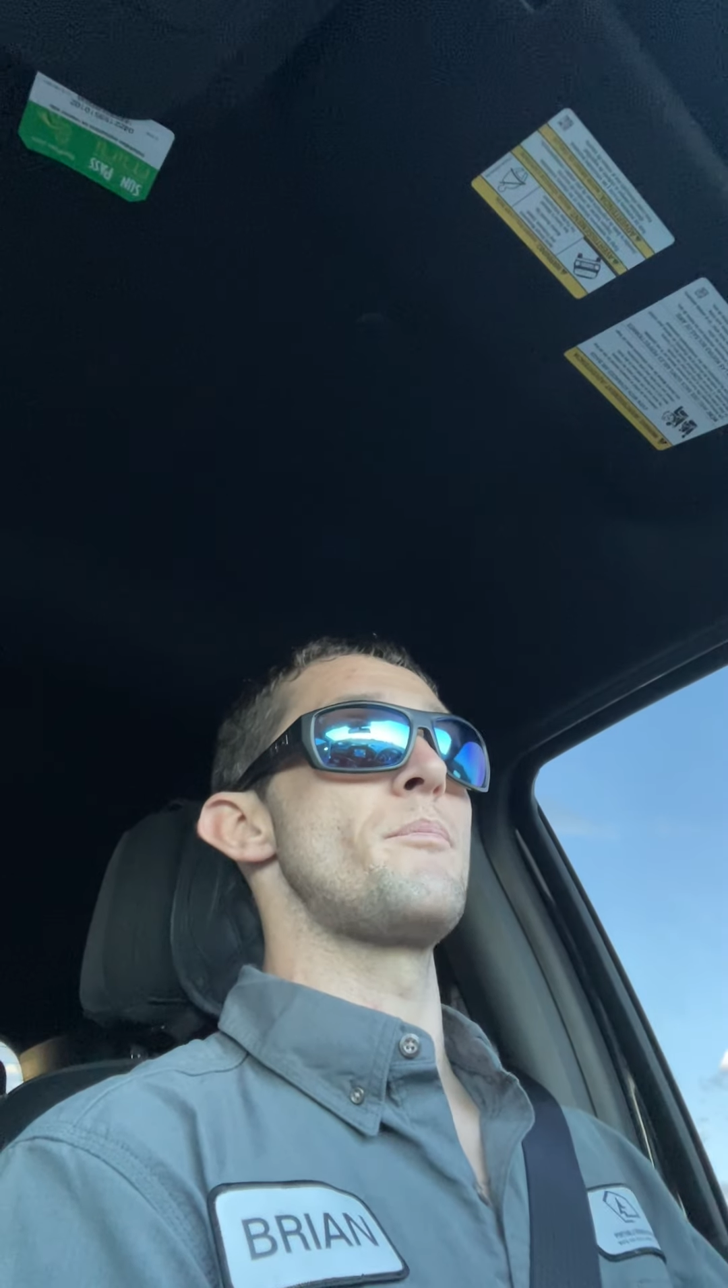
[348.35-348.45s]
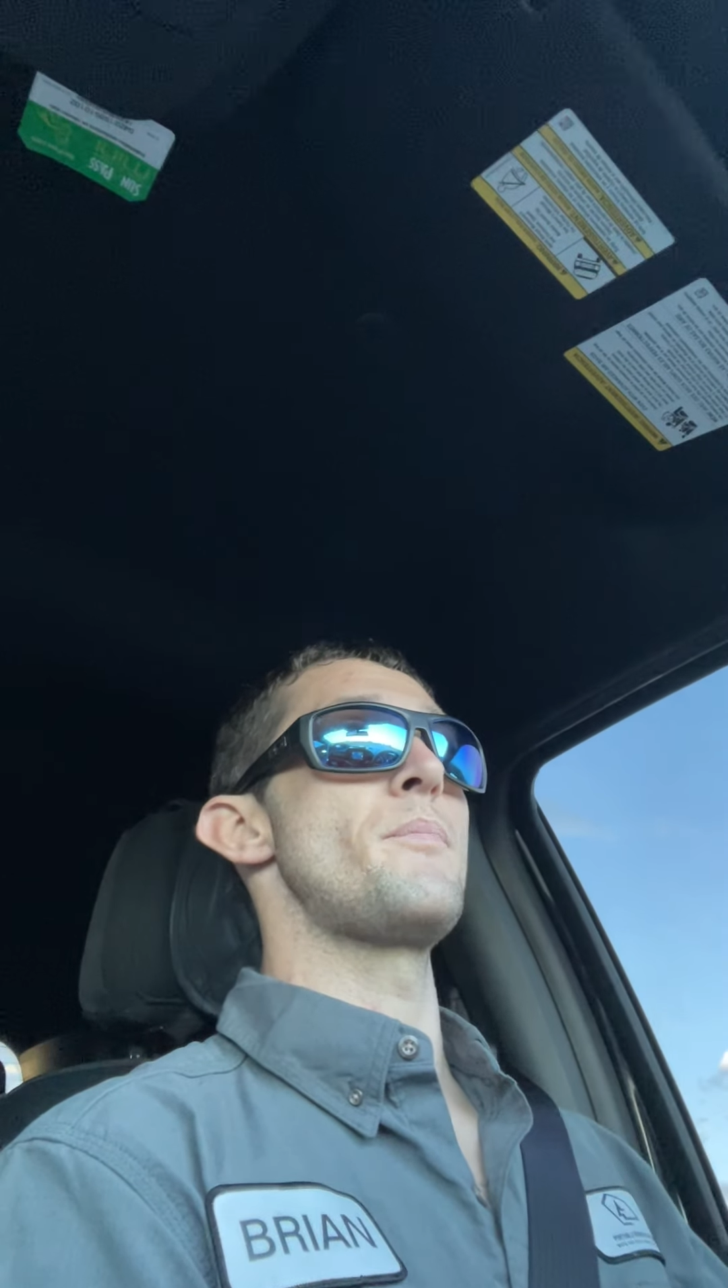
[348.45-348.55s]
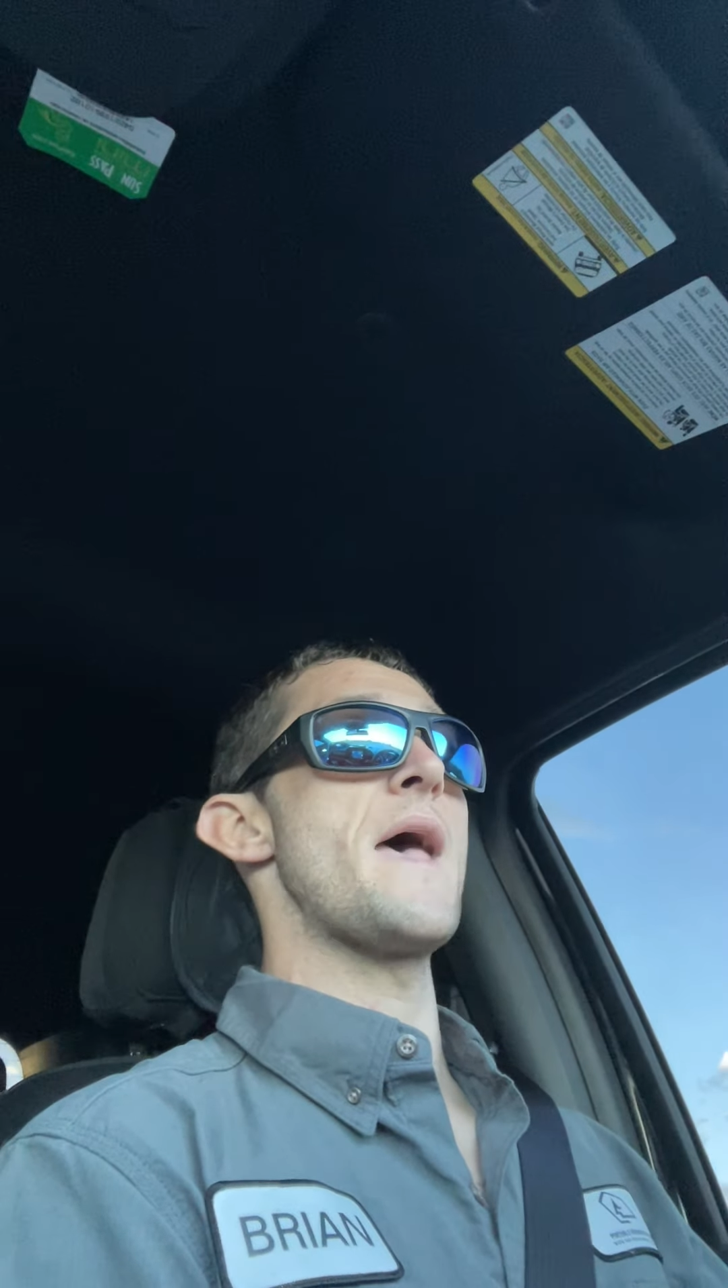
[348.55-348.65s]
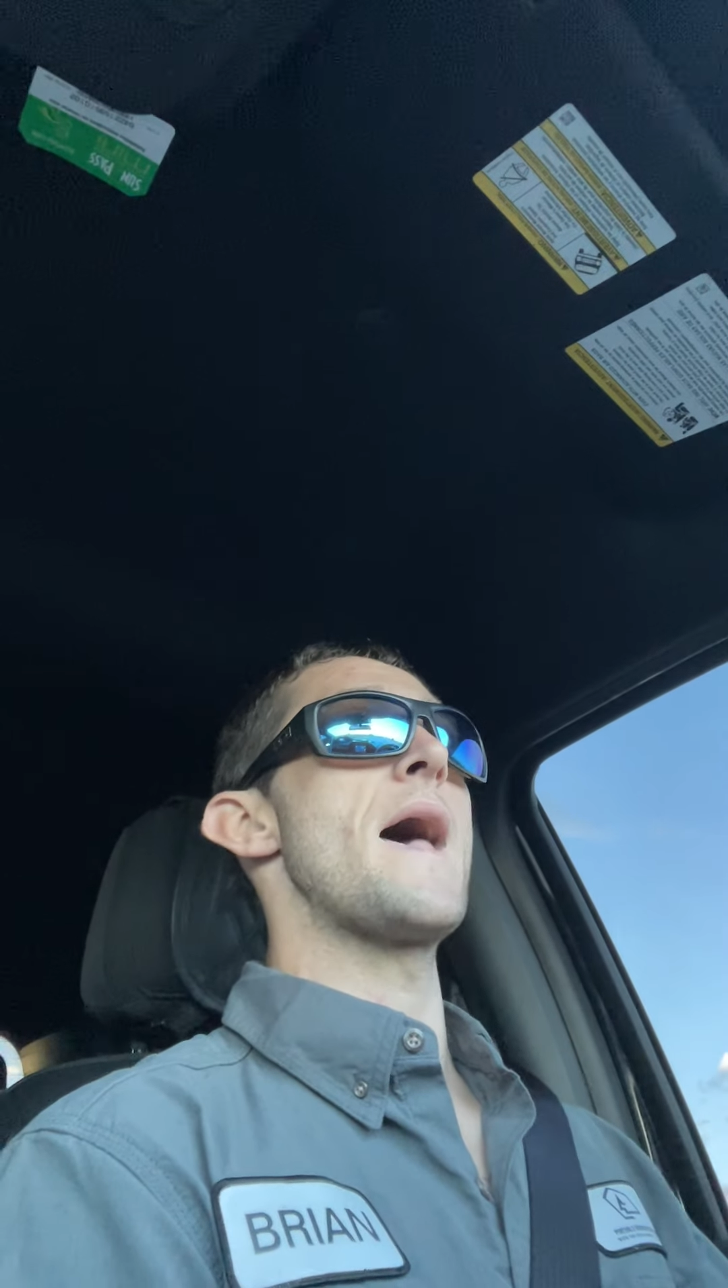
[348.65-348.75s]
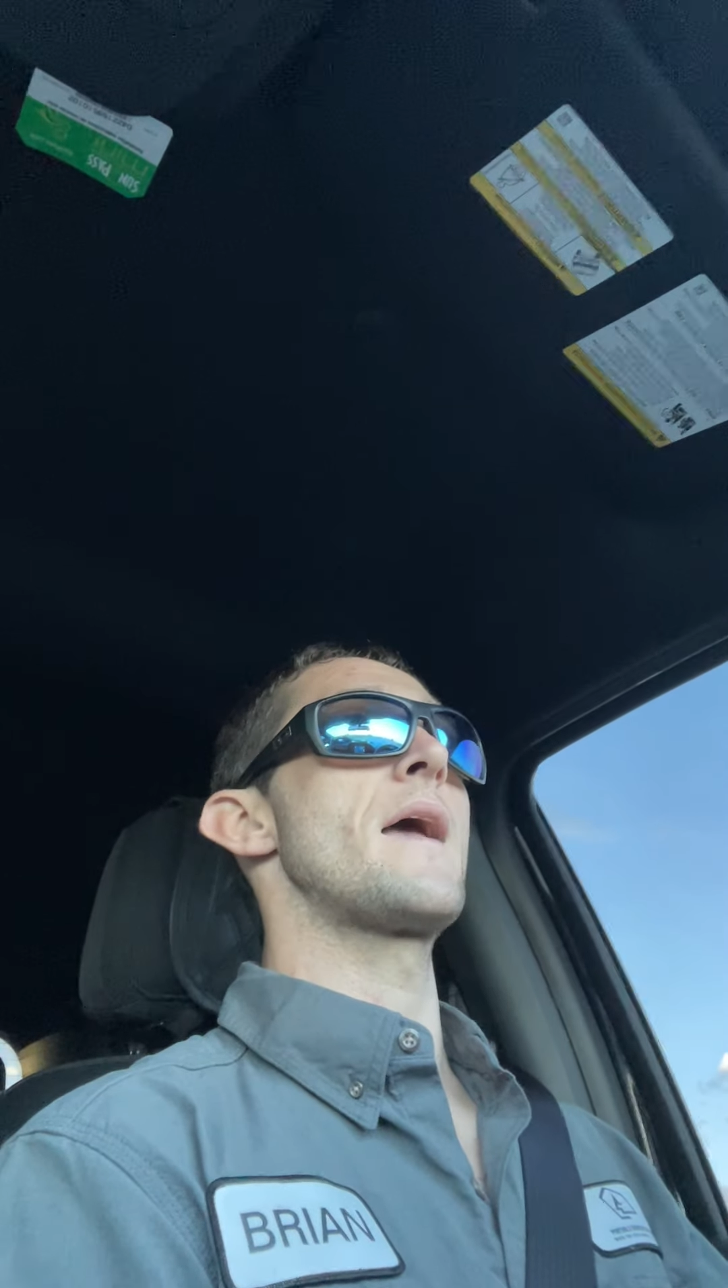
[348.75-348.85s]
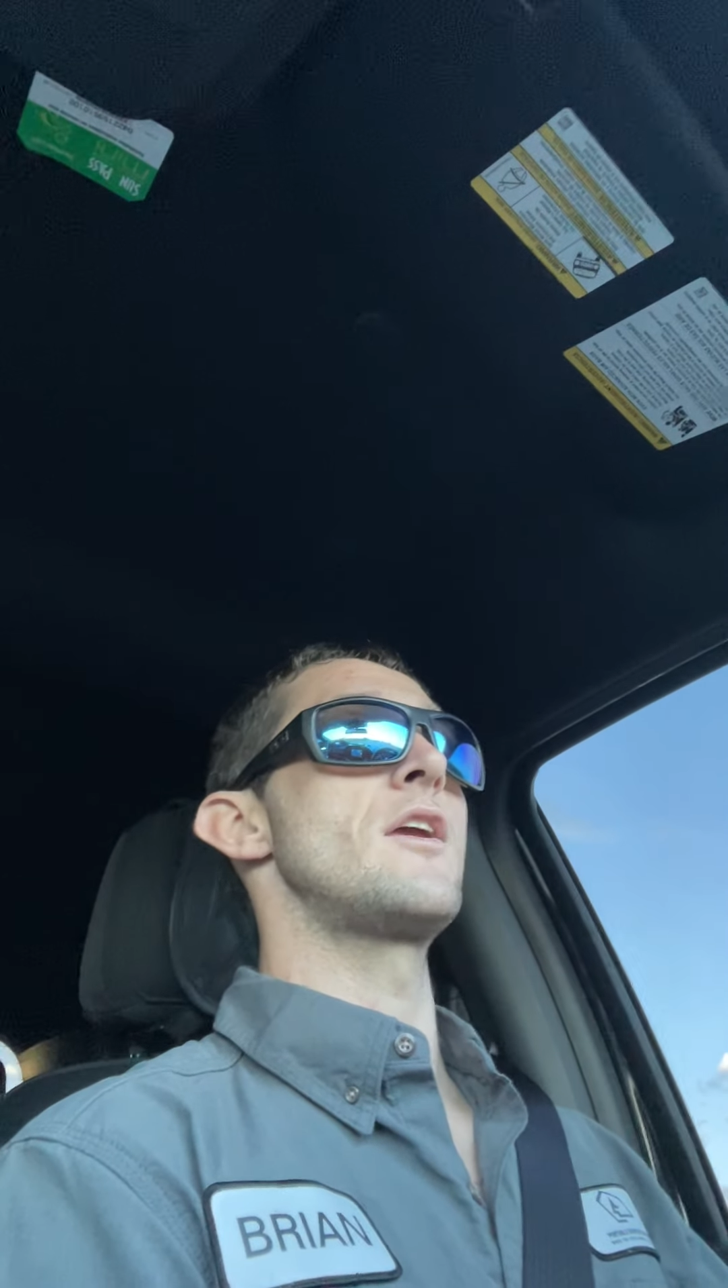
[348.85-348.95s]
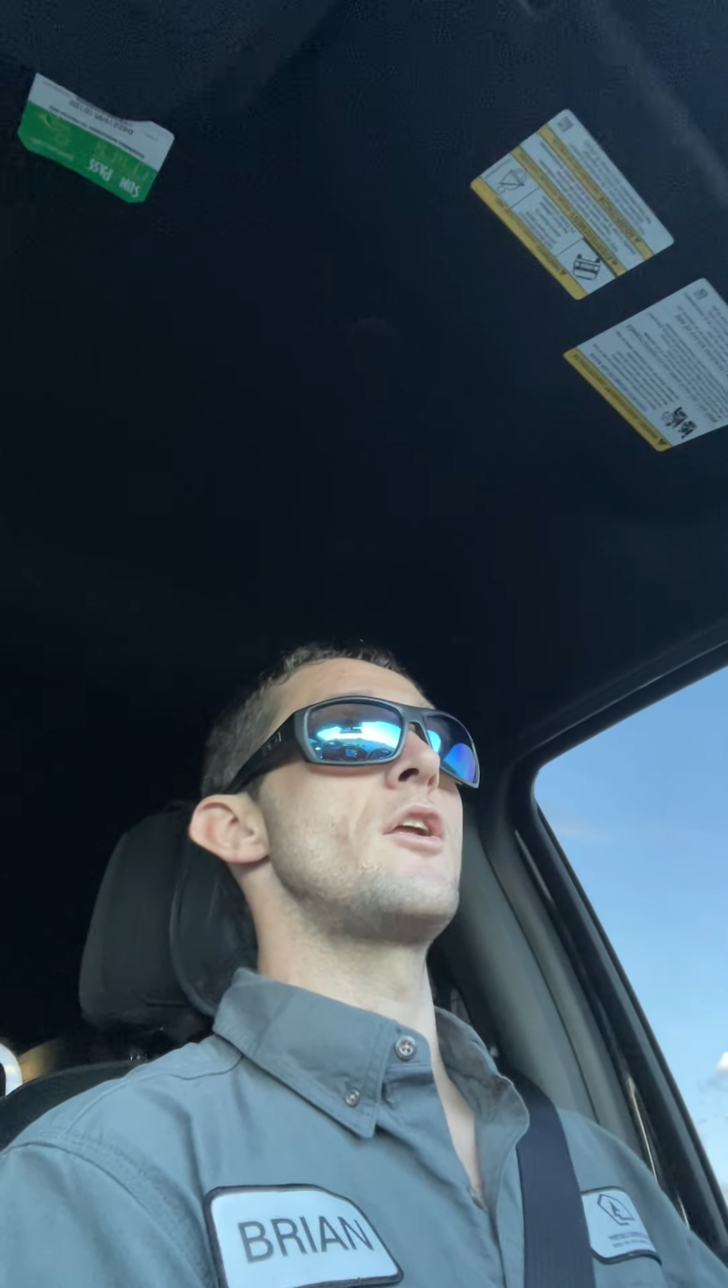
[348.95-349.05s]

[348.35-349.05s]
pack,